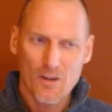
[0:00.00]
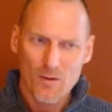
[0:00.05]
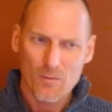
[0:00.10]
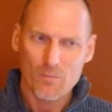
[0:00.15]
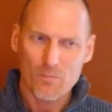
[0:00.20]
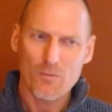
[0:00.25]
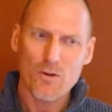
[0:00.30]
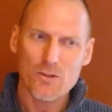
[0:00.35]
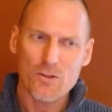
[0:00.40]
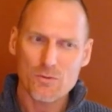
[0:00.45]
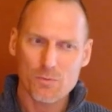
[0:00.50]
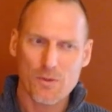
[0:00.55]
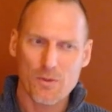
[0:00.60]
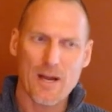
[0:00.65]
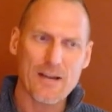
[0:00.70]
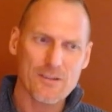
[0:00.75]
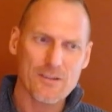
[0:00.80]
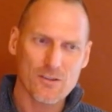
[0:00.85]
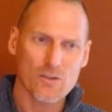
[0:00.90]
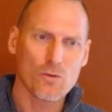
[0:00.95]
most
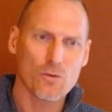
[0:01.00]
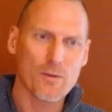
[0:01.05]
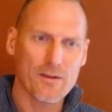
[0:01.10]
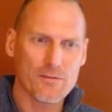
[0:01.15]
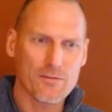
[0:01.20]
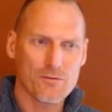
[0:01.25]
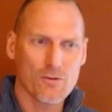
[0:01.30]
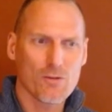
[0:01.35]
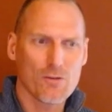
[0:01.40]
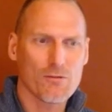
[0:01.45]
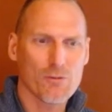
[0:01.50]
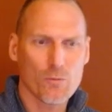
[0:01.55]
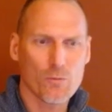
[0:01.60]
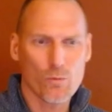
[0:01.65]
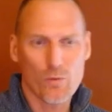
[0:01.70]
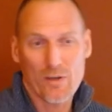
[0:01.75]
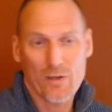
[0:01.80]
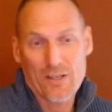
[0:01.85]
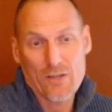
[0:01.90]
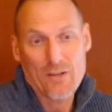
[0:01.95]
practical way
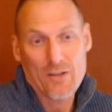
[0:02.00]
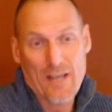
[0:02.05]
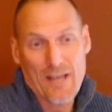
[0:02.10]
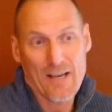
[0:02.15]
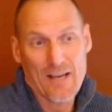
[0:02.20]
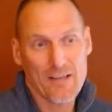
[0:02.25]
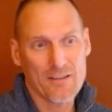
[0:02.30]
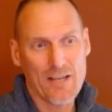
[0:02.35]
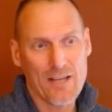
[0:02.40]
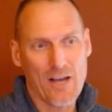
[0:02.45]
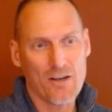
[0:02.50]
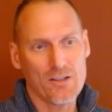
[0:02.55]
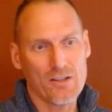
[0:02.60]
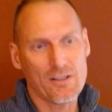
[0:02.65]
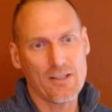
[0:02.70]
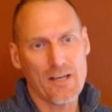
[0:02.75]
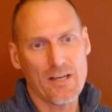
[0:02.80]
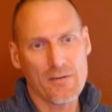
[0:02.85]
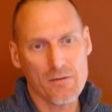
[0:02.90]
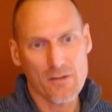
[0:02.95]
forward when you can't
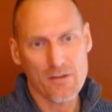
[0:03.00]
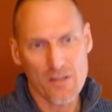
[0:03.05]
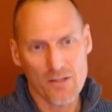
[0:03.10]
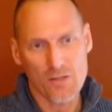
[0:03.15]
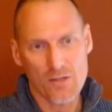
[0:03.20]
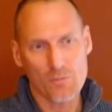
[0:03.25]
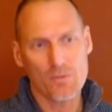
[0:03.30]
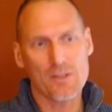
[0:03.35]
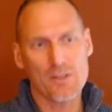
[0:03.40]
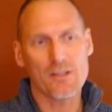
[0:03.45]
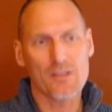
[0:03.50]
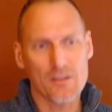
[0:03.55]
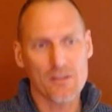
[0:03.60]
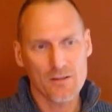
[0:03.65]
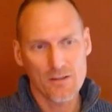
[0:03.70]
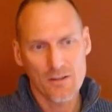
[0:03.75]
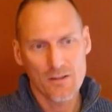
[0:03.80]
calculate everything completely.